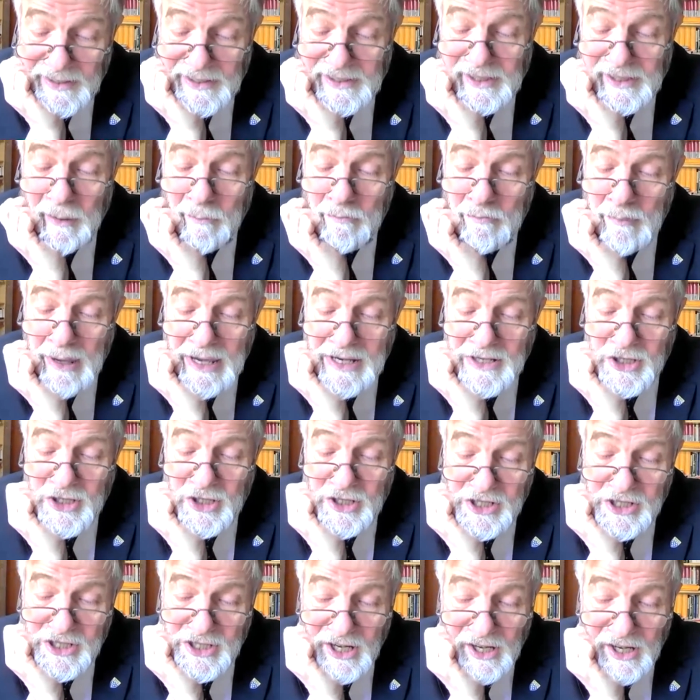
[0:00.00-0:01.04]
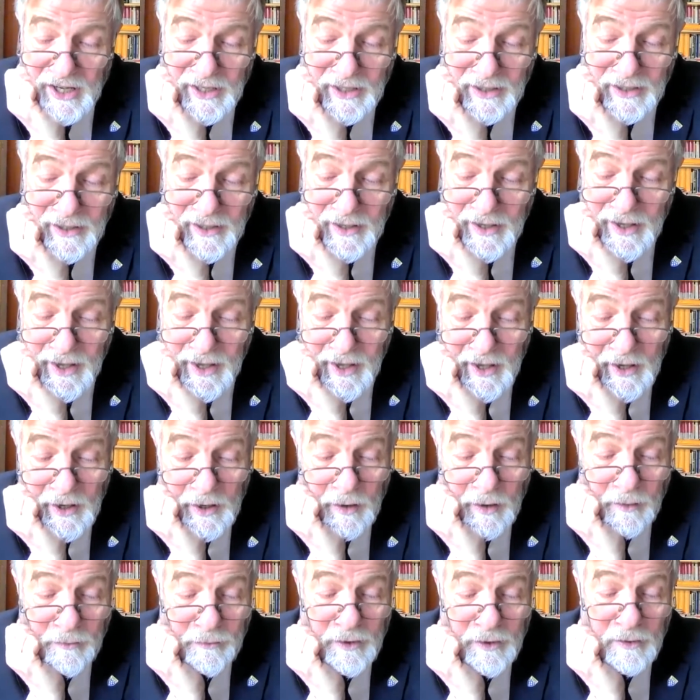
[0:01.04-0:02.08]
as a major sign
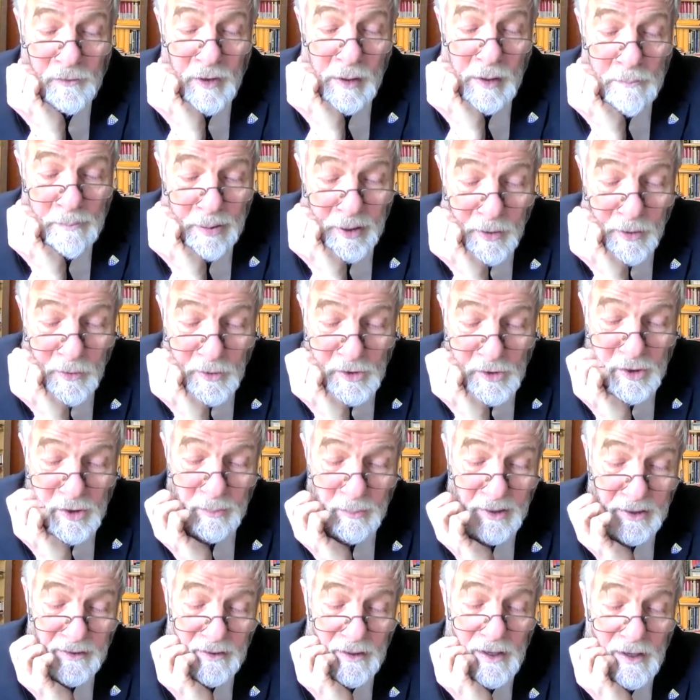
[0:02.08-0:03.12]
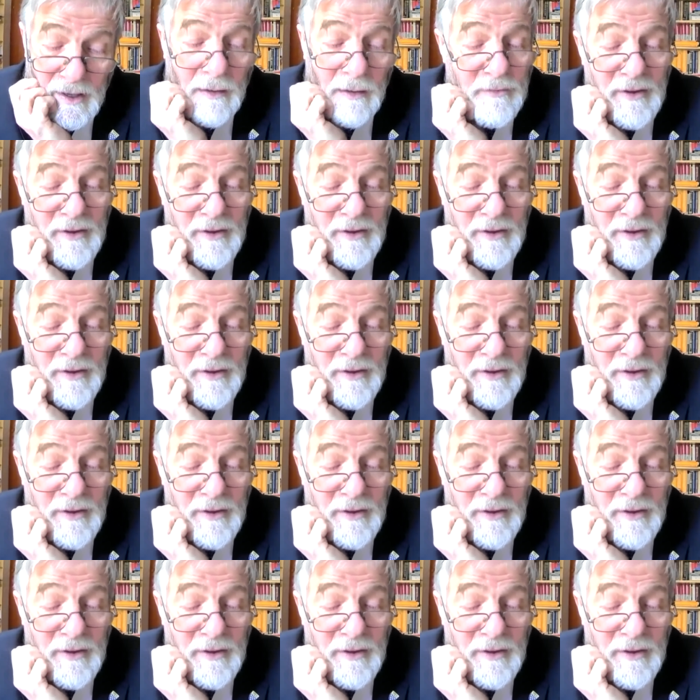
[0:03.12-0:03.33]
of a rapprochement,